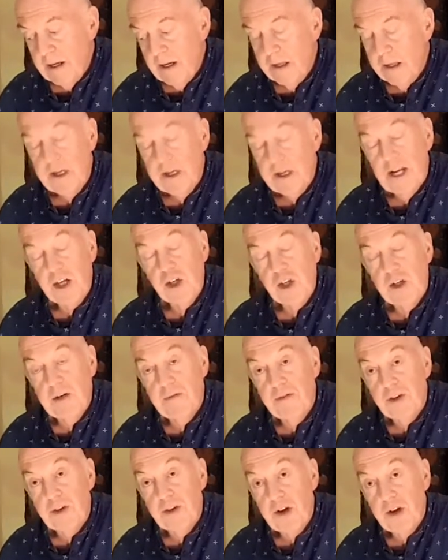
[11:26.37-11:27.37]
a selection of
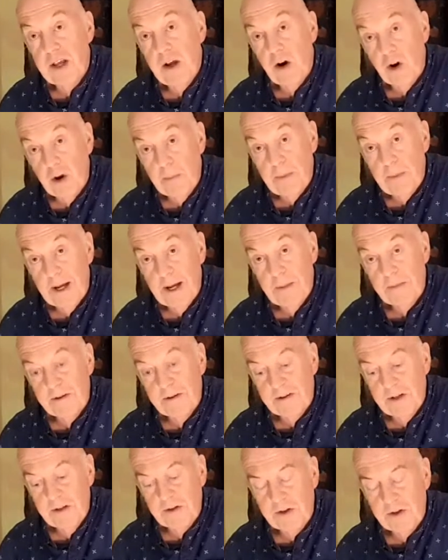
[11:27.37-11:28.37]
3 hornpipes.
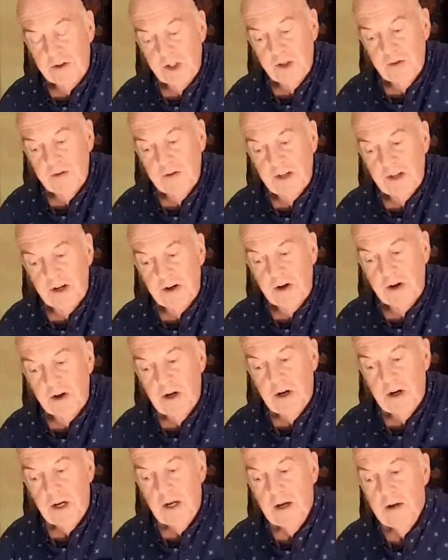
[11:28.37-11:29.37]
These are tunes that are
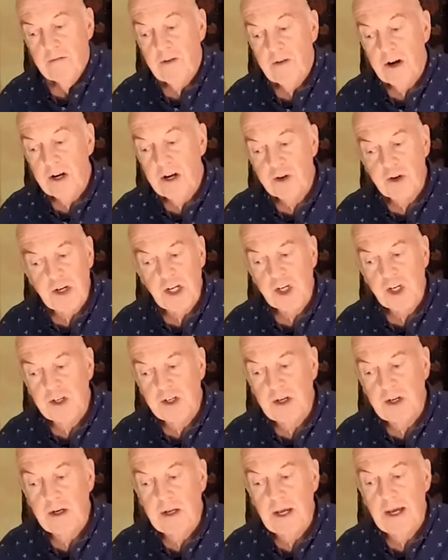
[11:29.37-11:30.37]
very
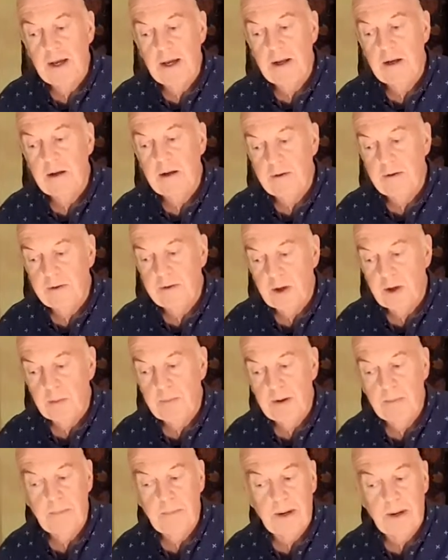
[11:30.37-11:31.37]
traditional. They're
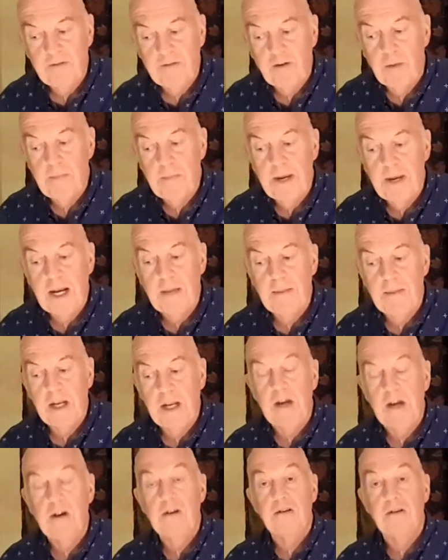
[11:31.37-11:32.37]
being played for many, many
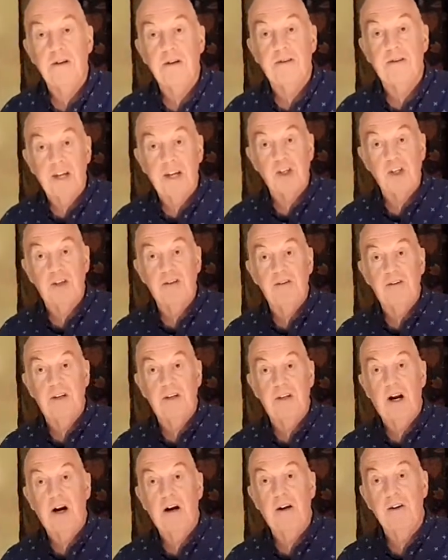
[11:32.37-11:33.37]
years in sessions in
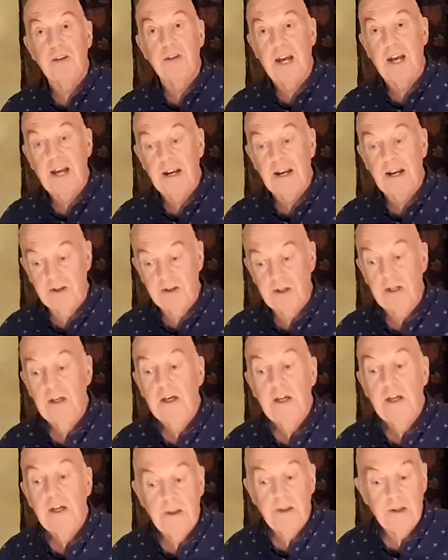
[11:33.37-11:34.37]
Ireland and
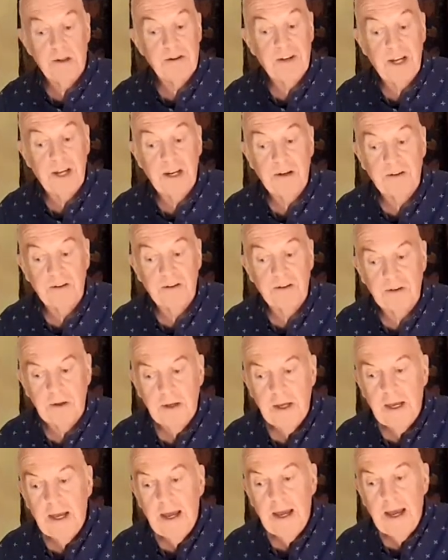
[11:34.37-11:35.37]
in the States.
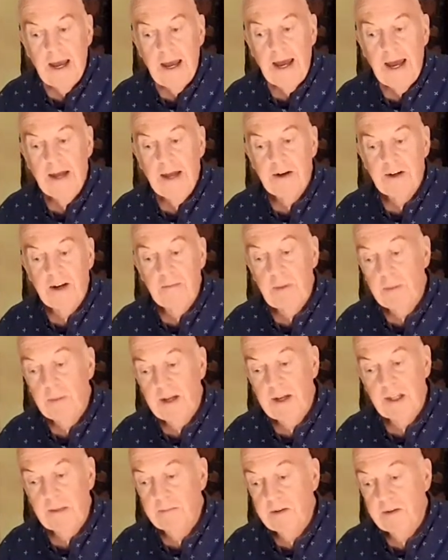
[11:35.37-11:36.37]
And I've been
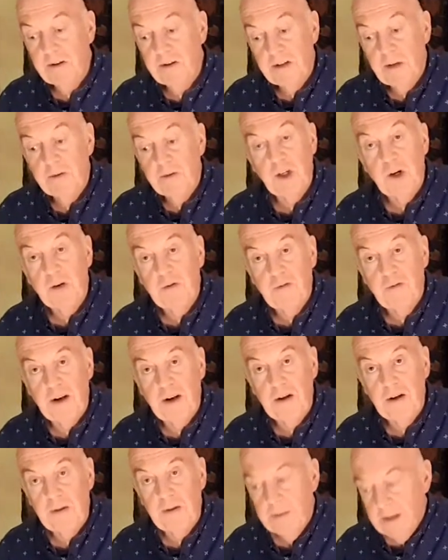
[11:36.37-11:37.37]
playing them since I was a young
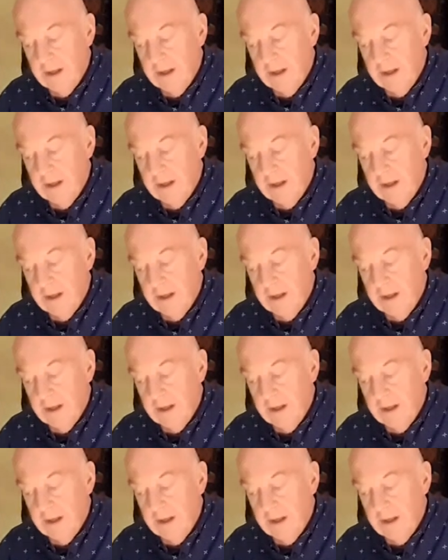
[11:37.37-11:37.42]
fellow.